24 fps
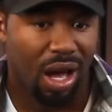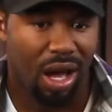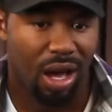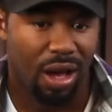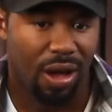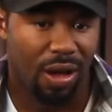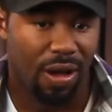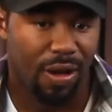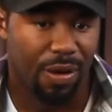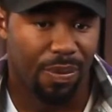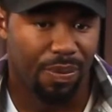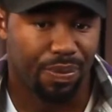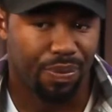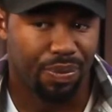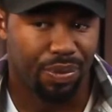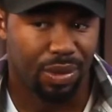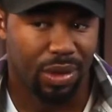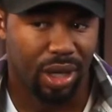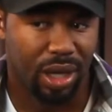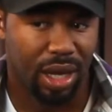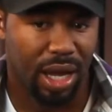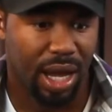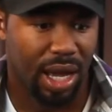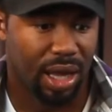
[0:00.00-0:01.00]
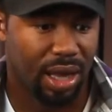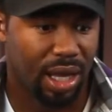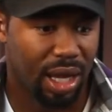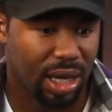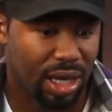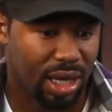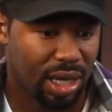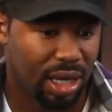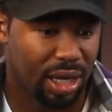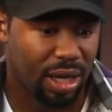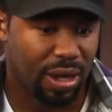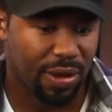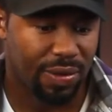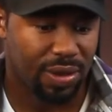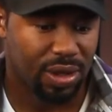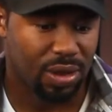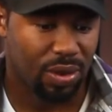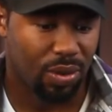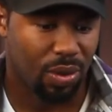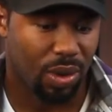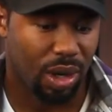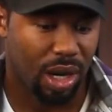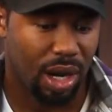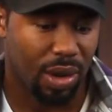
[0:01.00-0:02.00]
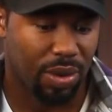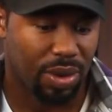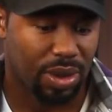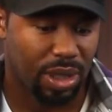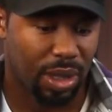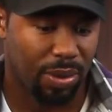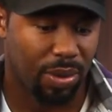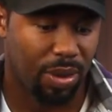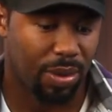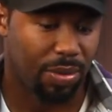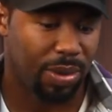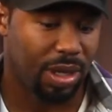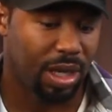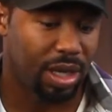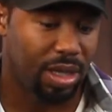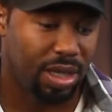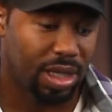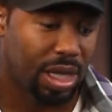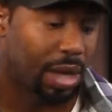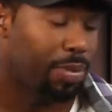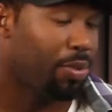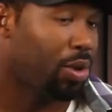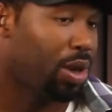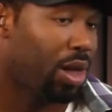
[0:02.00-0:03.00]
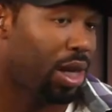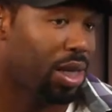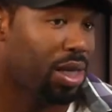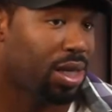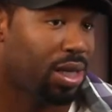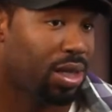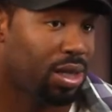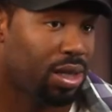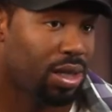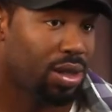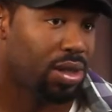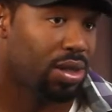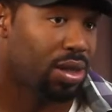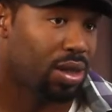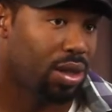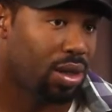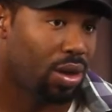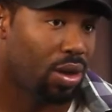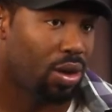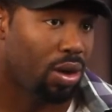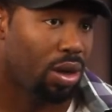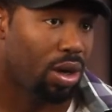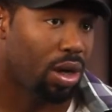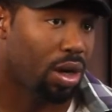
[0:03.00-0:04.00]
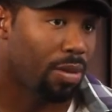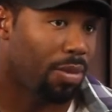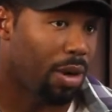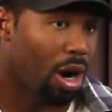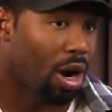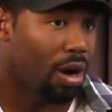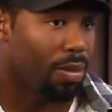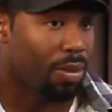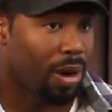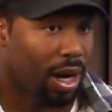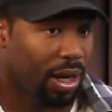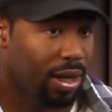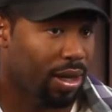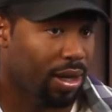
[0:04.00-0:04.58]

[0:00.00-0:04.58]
And got lucky enough to where I was able to be a set production assistant on Mara Brock